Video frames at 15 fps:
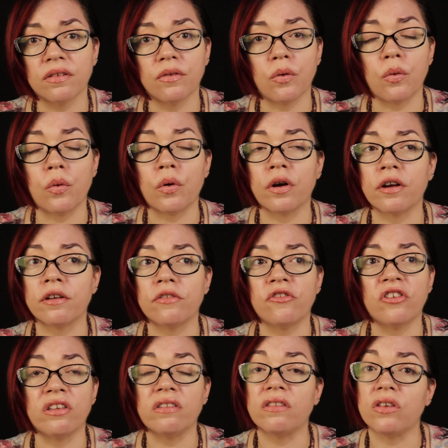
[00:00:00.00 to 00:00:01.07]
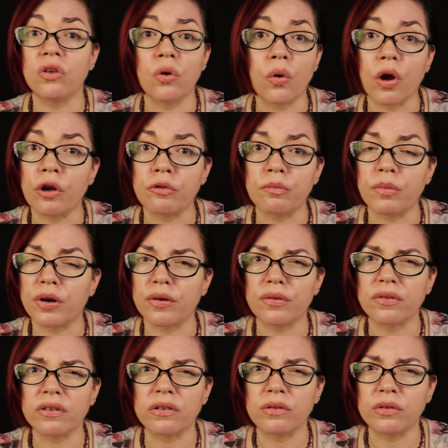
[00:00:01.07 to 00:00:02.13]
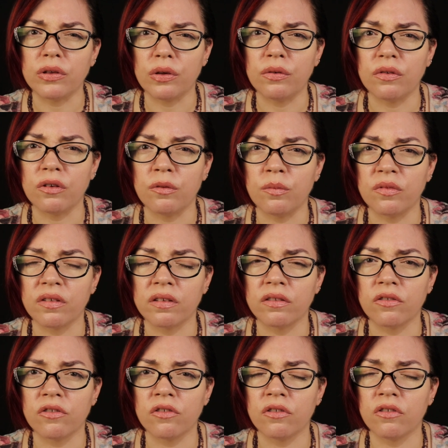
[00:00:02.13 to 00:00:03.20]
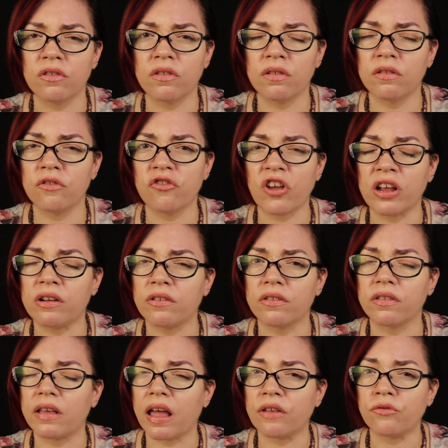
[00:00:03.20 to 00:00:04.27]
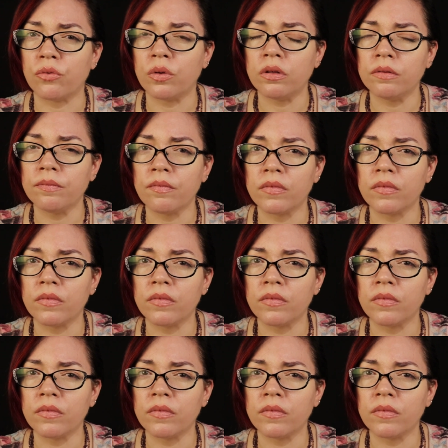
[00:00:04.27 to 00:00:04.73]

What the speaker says: or just your own personal YouTube channel schedule.